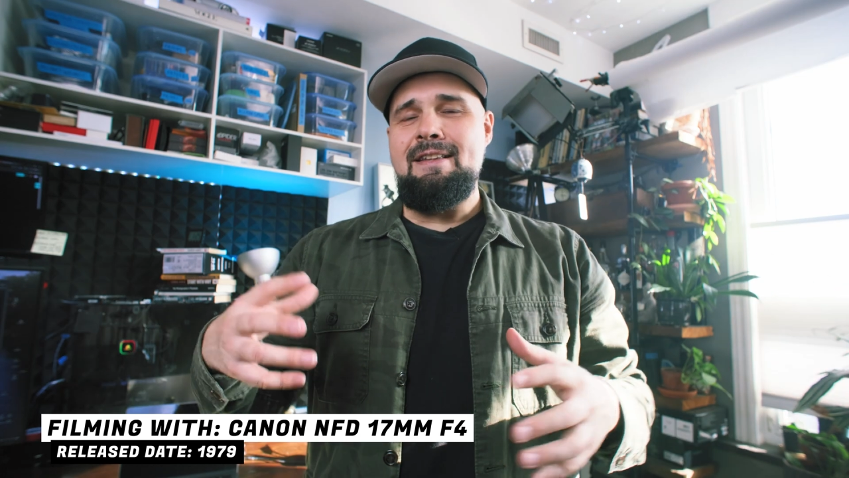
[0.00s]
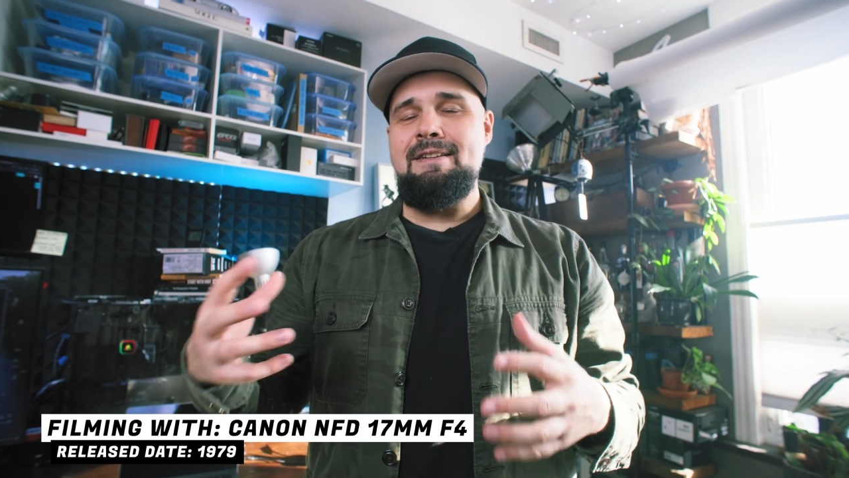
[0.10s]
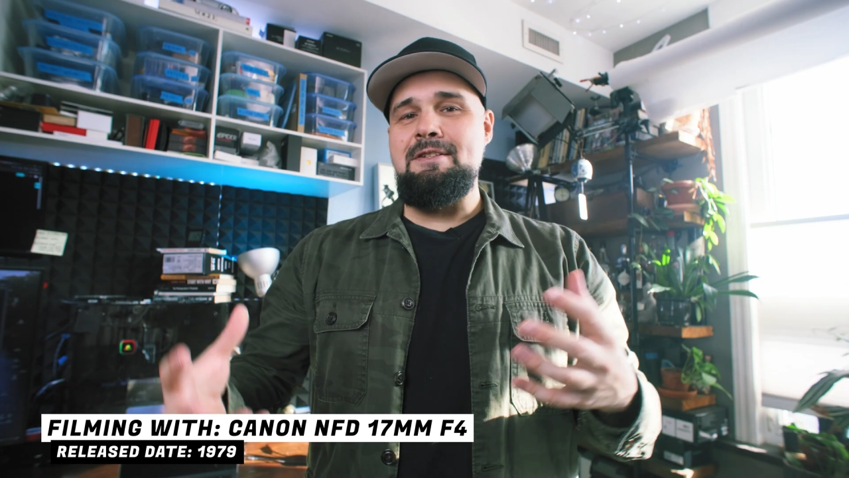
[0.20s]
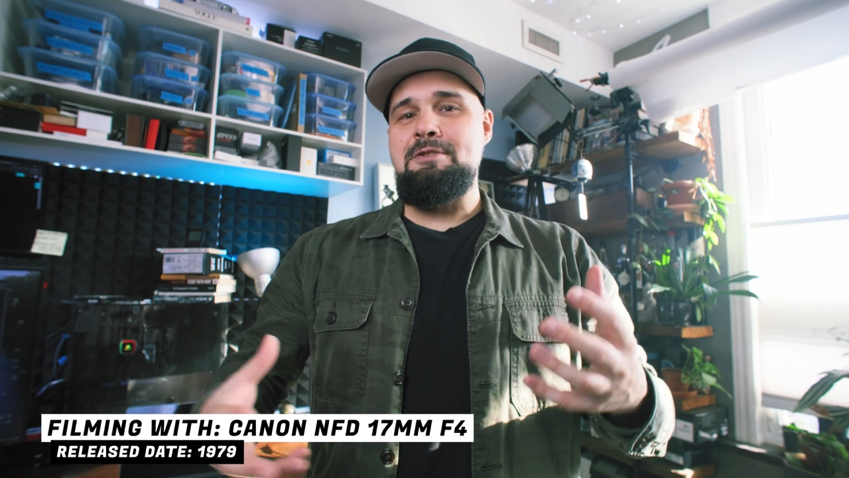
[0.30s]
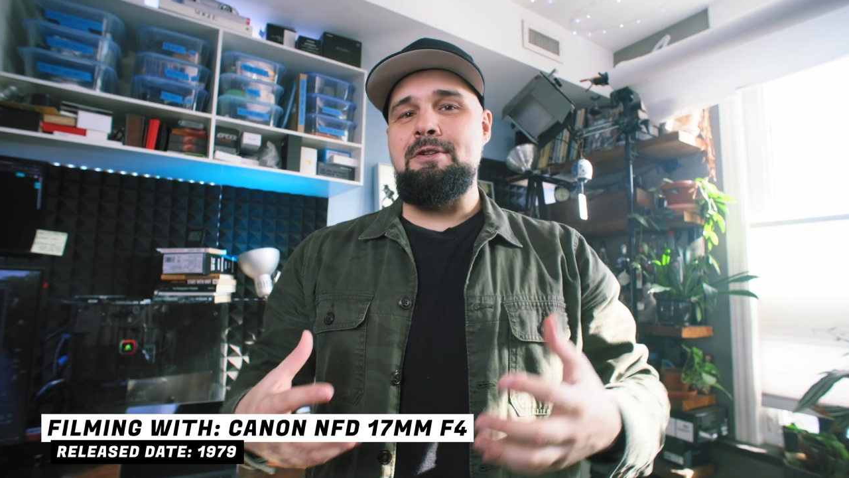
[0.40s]

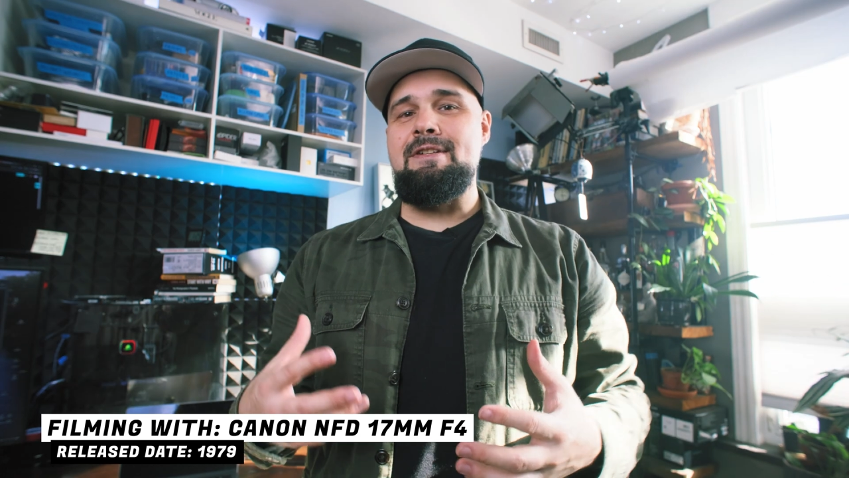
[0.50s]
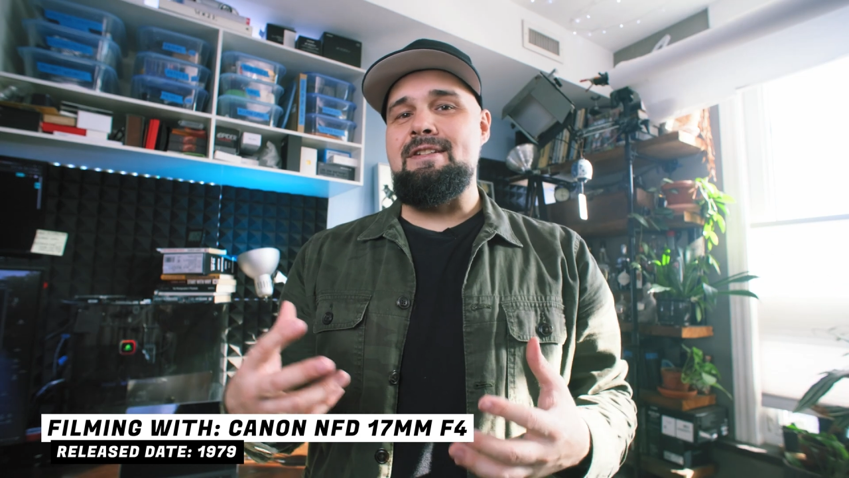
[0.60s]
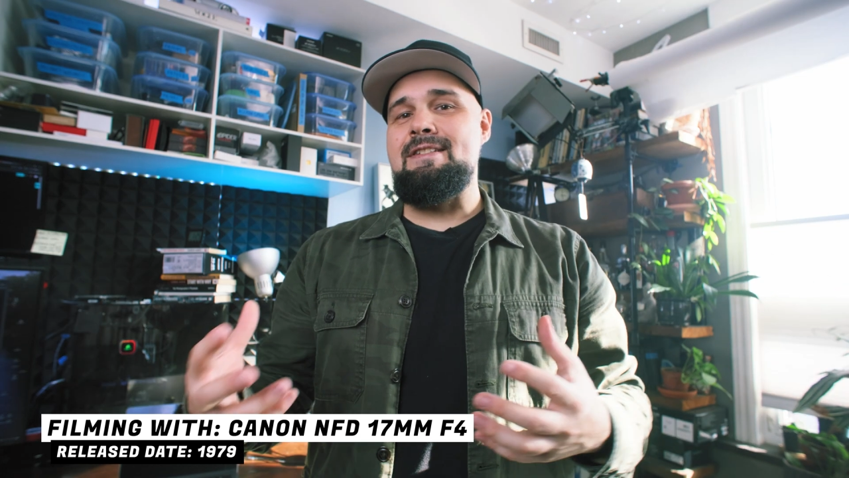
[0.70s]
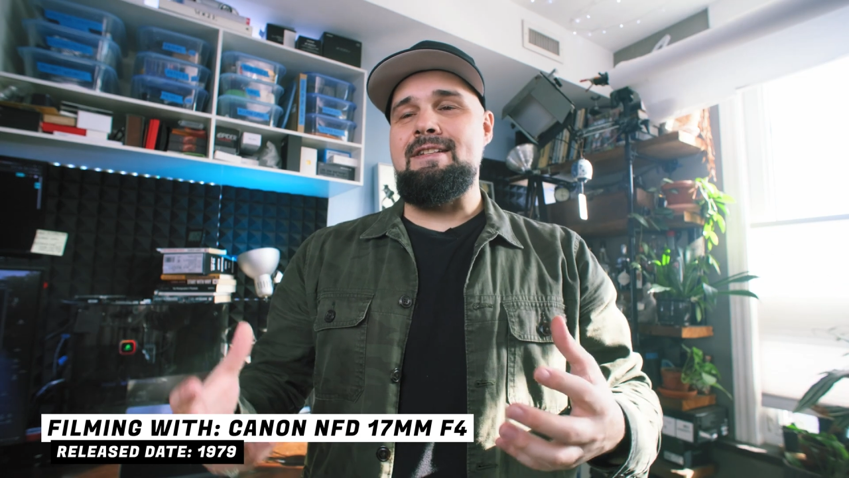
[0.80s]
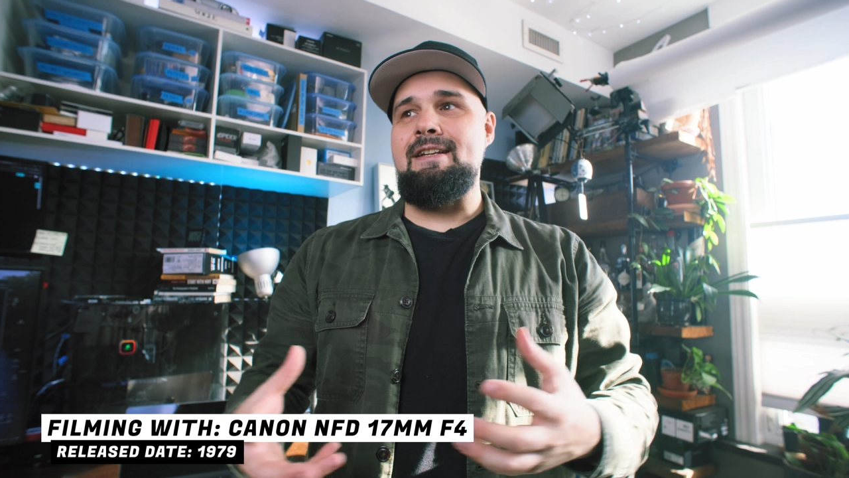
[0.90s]
There's a certain
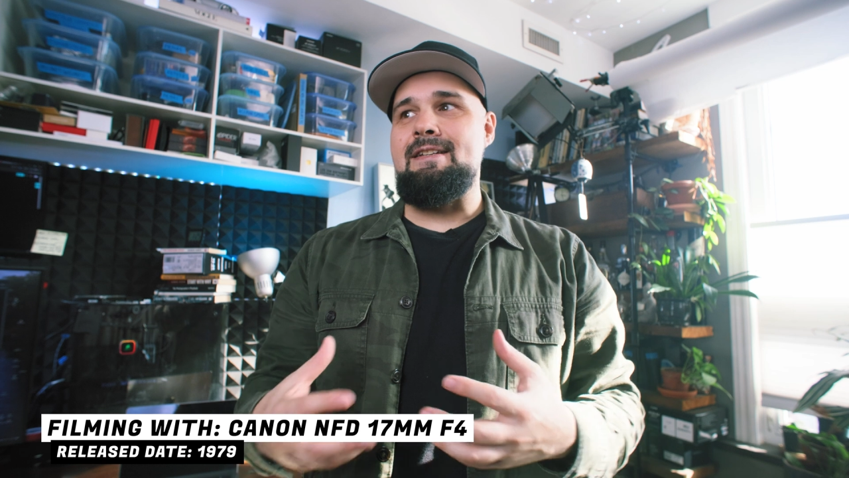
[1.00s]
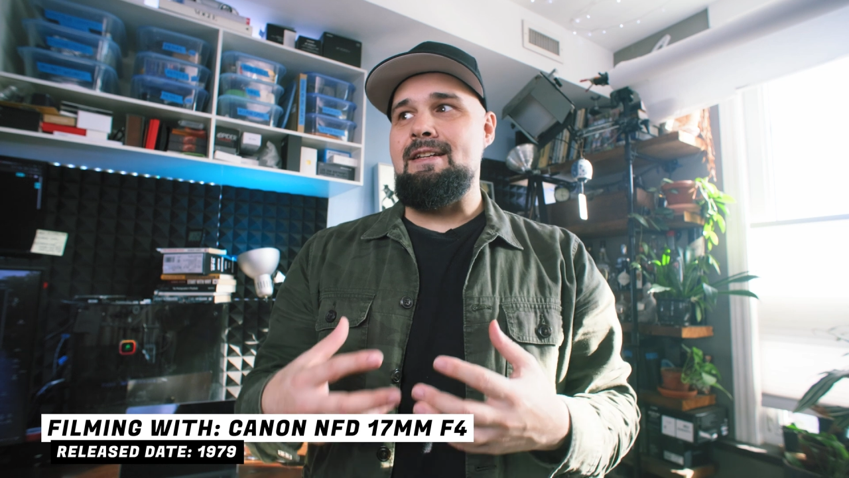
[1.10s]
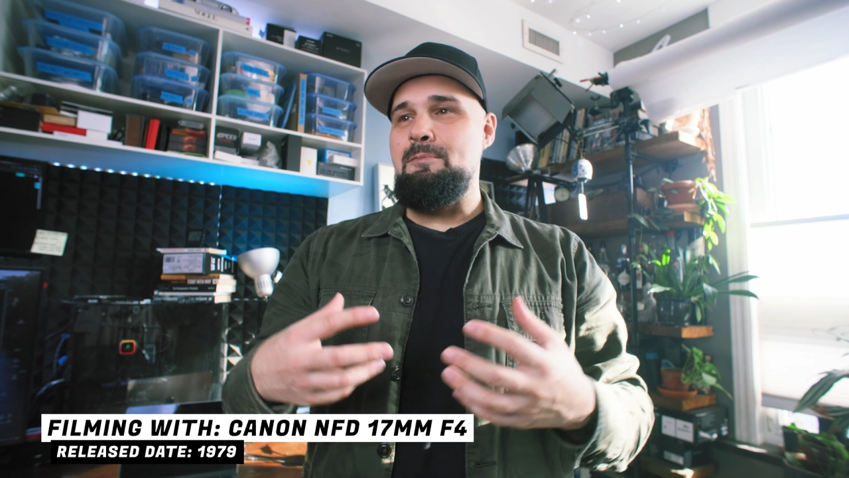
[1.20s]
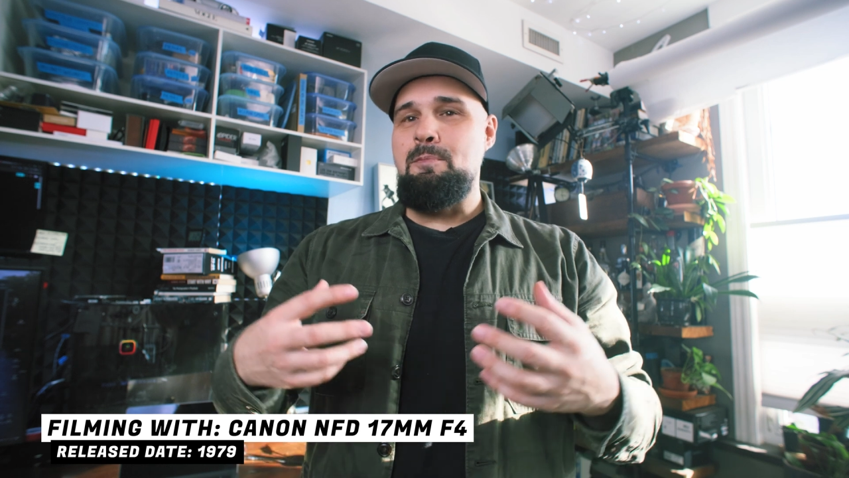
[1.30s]
distinct